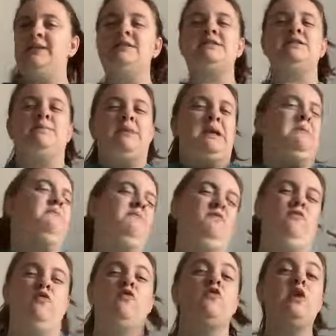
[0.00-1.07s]
that something
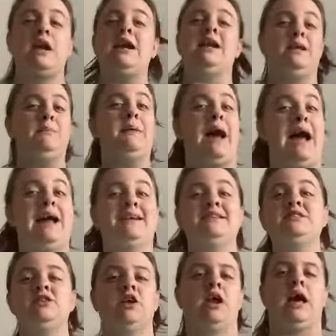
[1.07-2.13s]
really bad
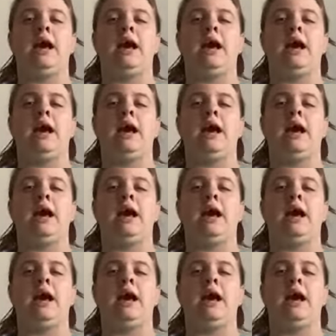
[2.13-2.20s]
is going to